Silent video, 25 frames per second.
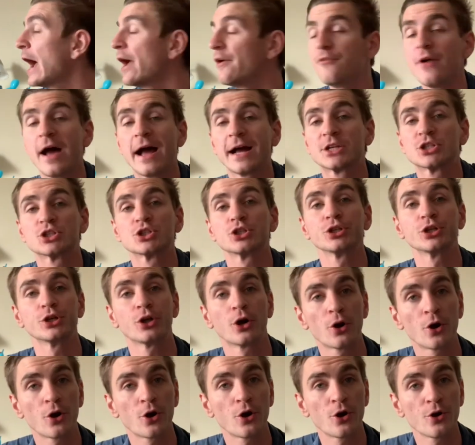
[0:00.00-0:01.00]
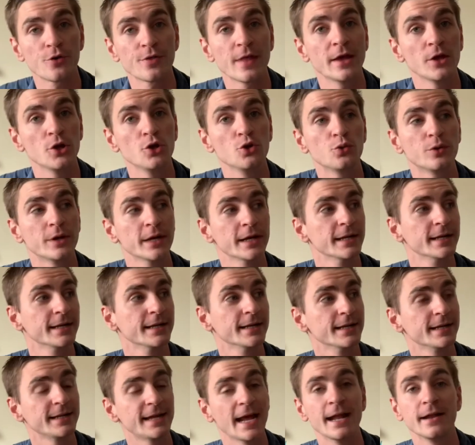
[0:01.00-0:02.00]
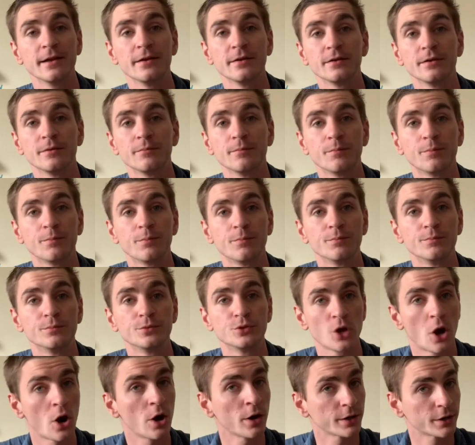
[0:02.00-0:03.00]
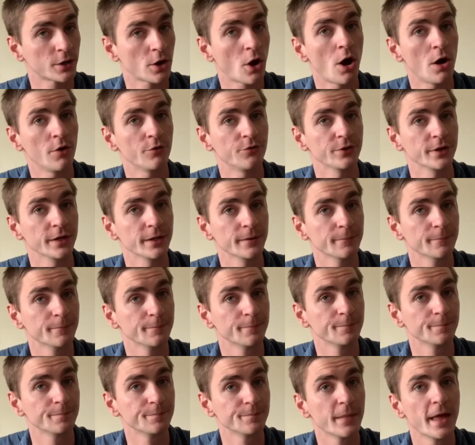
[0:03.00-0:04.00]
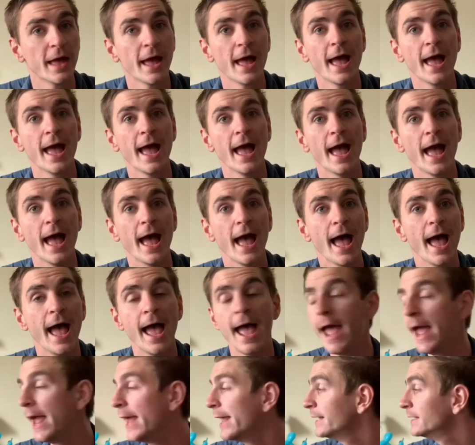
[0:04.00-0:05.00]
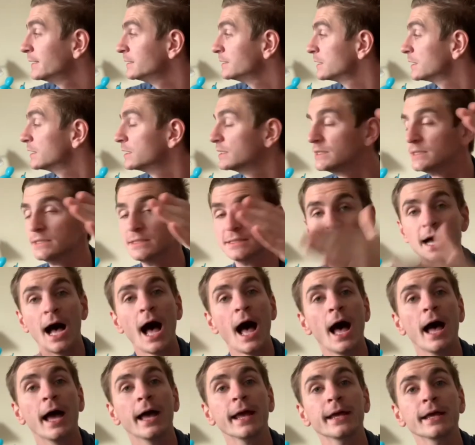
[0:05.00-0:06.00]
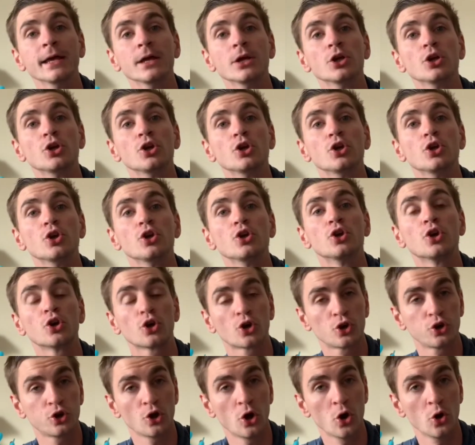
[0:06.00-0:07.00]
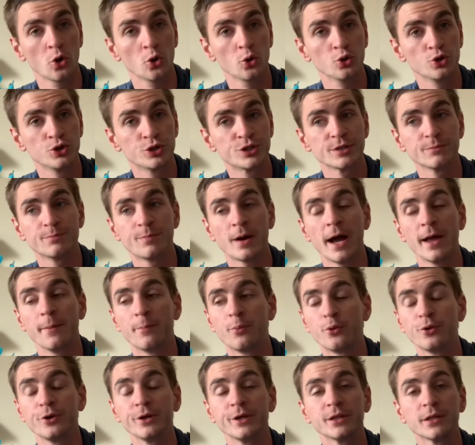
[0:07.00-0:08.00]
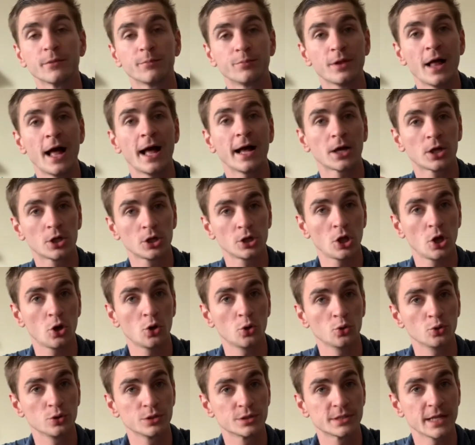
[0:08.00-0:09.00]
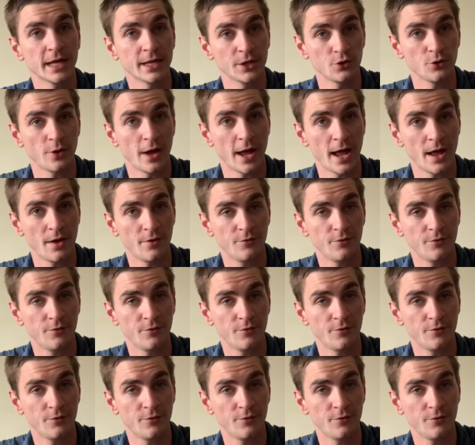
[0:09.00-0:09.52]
actually heard that you can get dark coffee and dye your clothes by putting the black clothes that you have